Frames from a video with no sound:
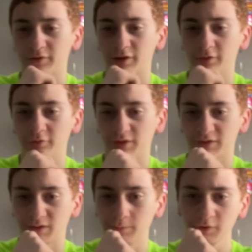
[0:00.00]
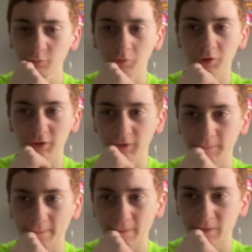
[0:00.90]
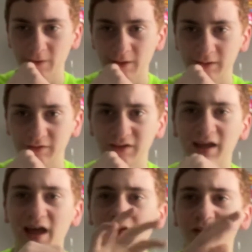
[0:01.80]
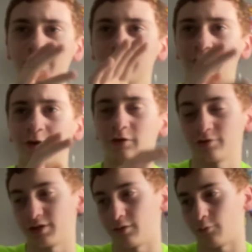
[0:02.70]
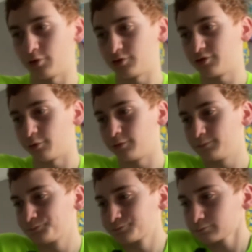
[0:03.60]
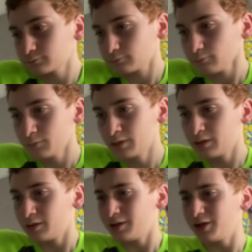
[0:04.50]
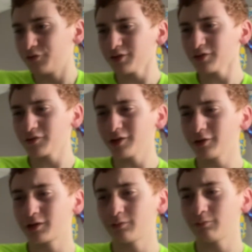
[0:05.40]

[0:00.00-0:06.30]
colors, except this one is gonna have like a darker shade of orange to it. The sixth color could